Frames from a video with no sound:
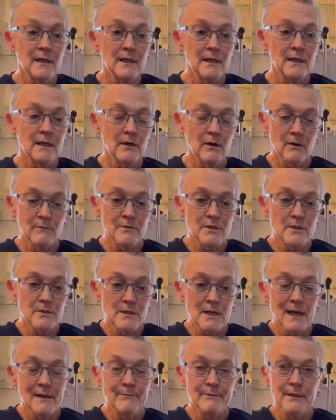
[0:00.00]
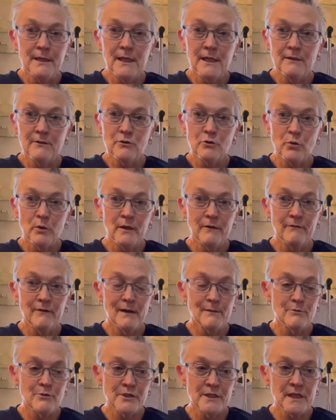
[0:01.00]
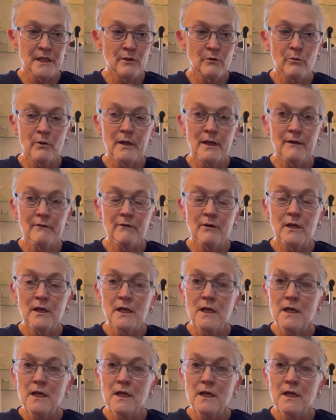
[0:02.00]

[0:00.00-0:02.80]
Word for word: you know, I'm just typing in 25% or whatever,